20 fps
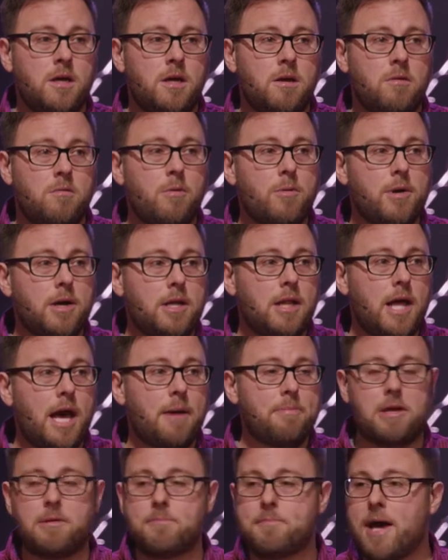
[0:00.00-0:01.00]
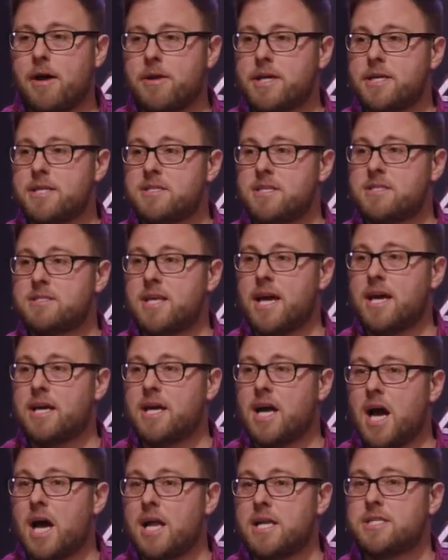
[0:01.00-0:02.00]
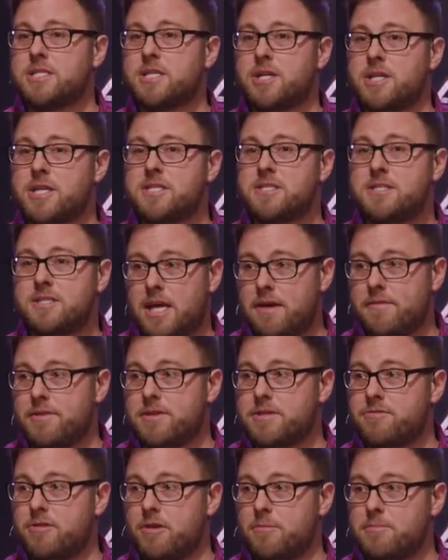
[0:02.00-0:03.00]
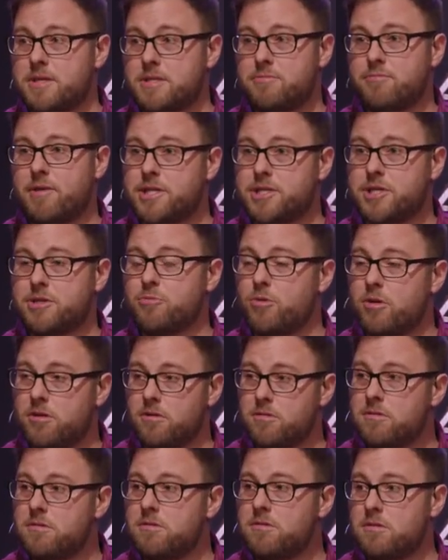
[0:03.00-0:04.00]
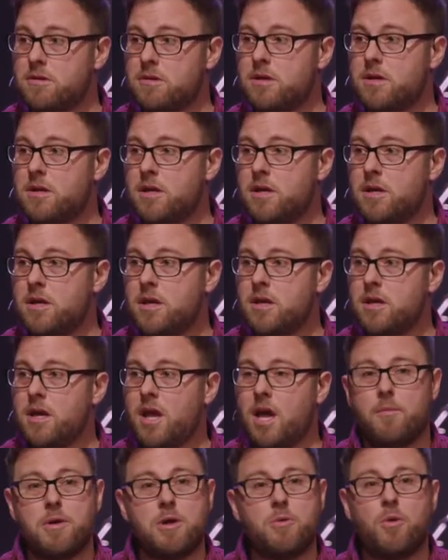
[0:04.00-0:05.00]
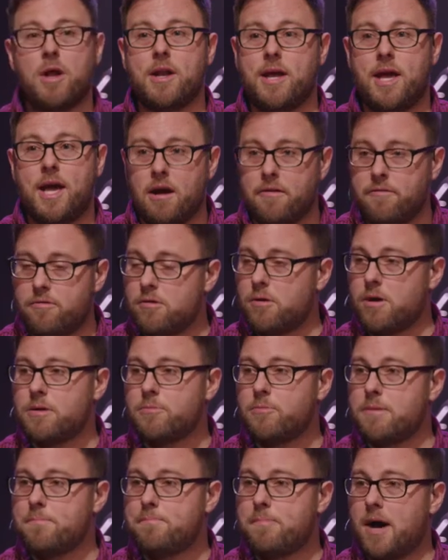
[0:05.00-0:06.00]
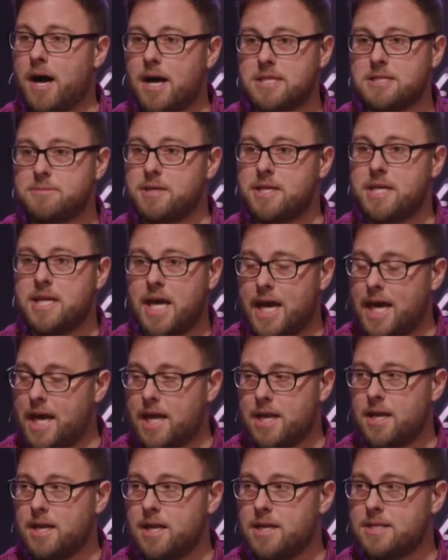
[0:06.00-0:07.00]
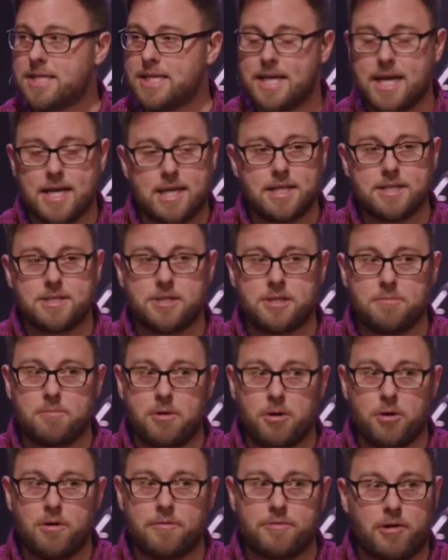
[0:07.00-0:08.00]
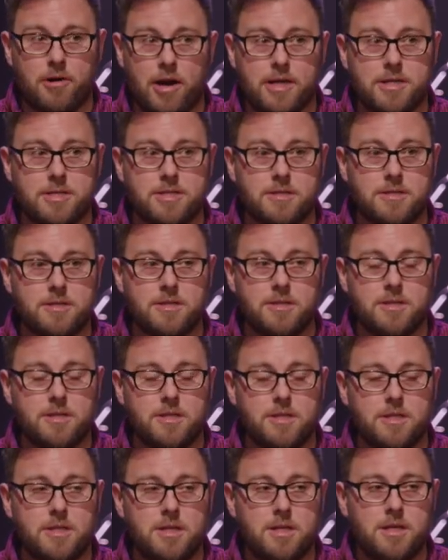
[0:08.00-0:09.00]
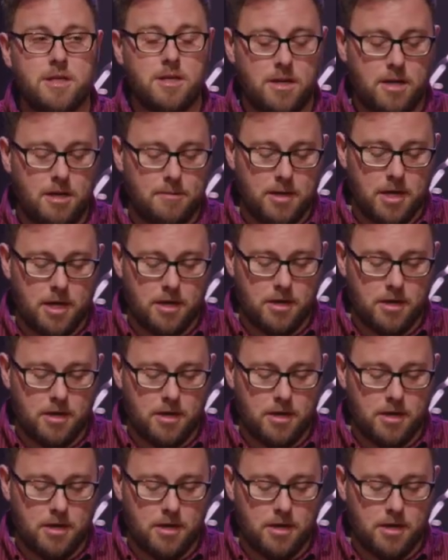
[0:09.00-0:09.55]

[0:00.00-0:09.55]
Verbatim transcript: What we're clapping about is, is that God is going to save us from this wretched world. And we want everyone we possibly can to get into the boat of Christ. Amen.